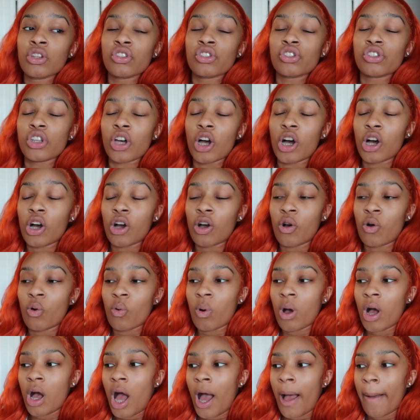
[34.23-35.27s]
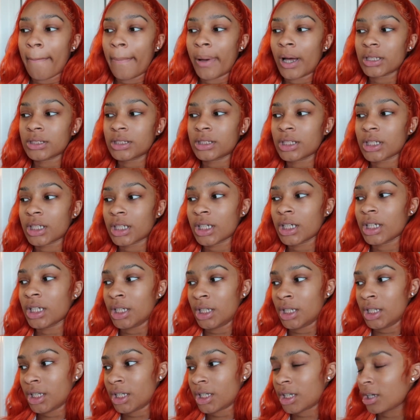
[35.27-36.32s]
So I'm about to
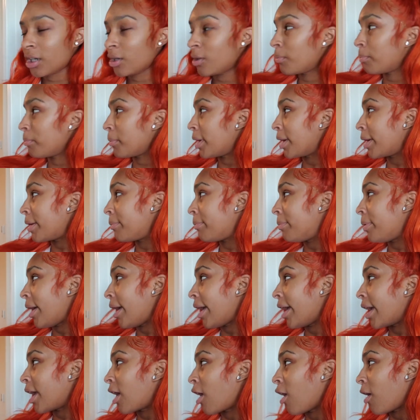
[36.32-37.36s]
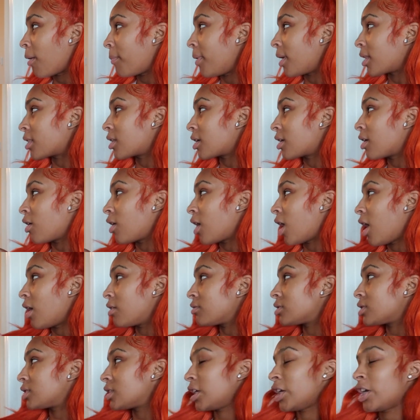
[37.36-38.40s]
cook. Me and Bae are about to go
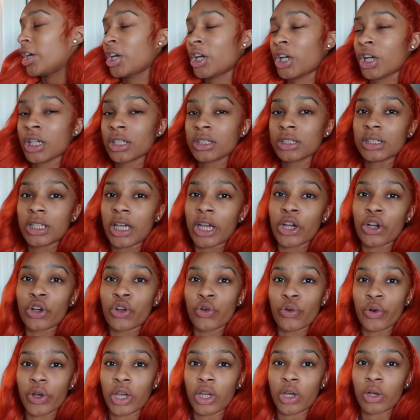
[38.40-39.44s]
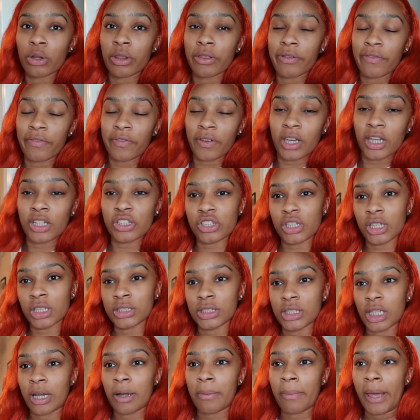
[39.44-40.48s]
downstairs and grill the fish
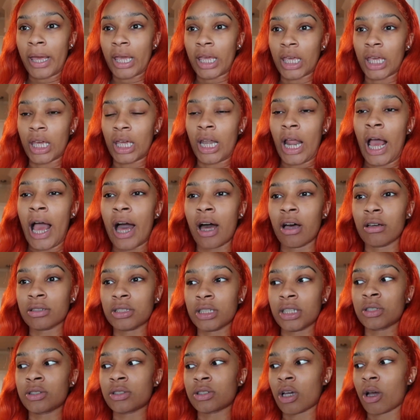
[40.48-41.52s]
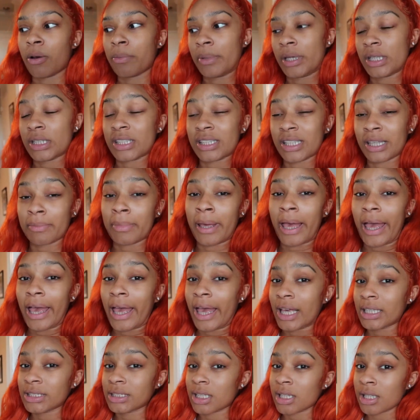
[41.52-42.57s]
instead of making it in the house. It's gonna be sea
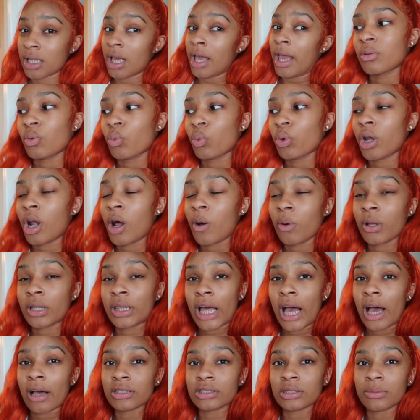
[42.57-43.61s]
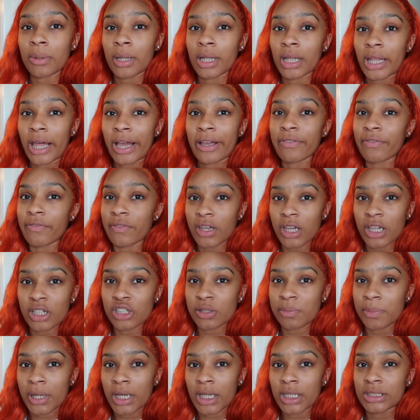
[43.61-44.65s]
bass. We don't want the house smelling like
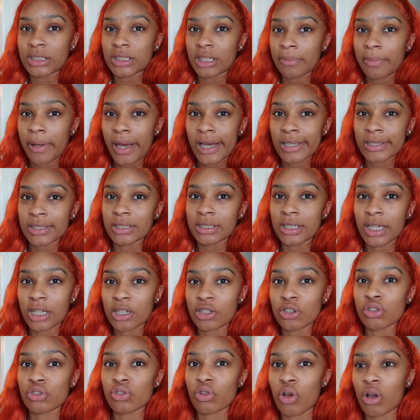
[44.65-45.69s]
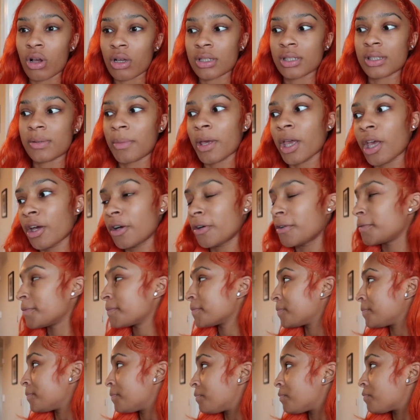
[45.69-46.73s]
fish because sea bass is like a strong smell.
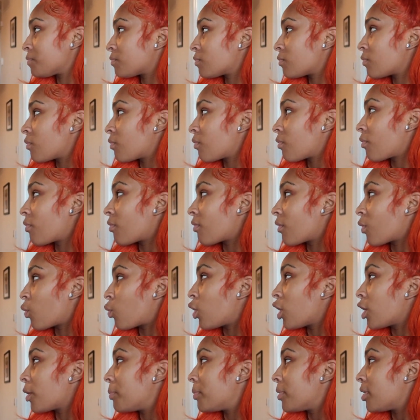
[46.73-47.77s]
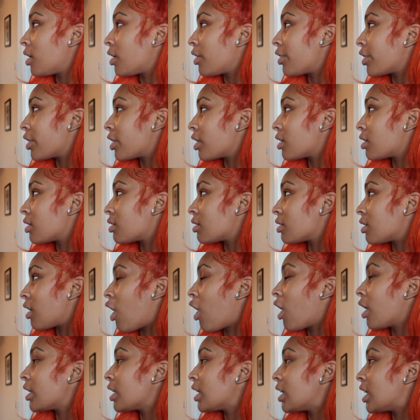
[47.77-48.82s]
What are you putting on there?
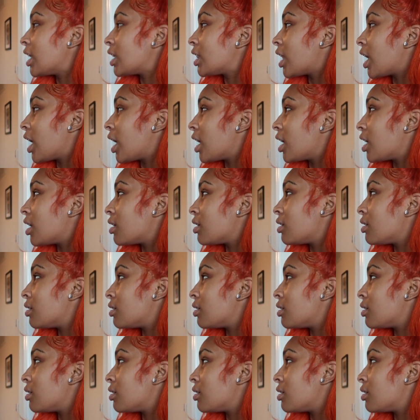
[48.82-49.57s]
I already did that.